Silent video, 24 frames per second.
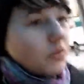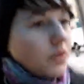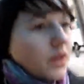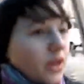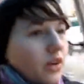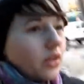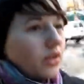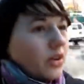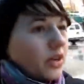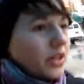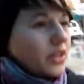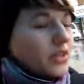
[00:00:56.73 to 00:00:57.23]

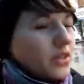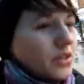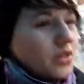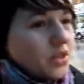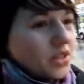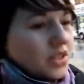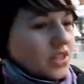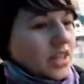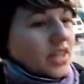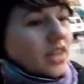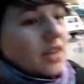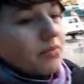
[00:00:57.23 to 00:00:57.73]
we're going to
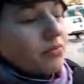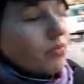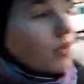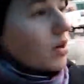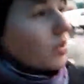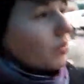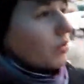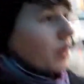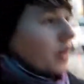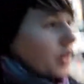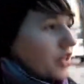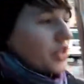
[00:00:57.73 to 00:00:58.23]
see a
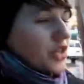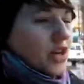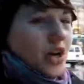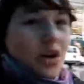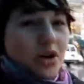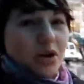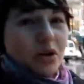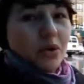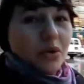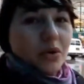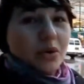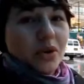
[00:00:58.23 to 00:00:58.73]
Broadway
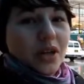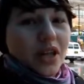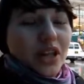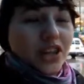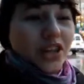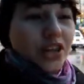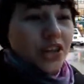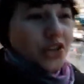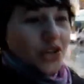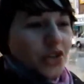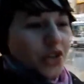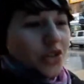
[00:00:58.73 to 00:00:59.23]
show,
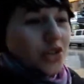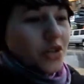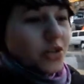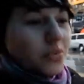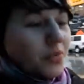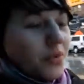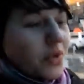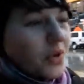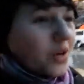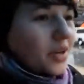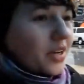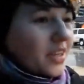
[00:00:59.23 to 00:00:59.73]
the Jersey
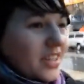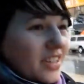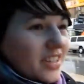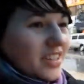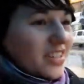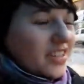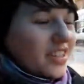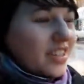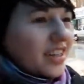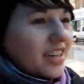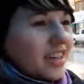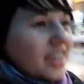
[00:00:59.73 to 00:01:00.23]

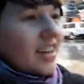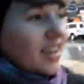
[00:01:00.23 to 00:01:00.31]
Boys,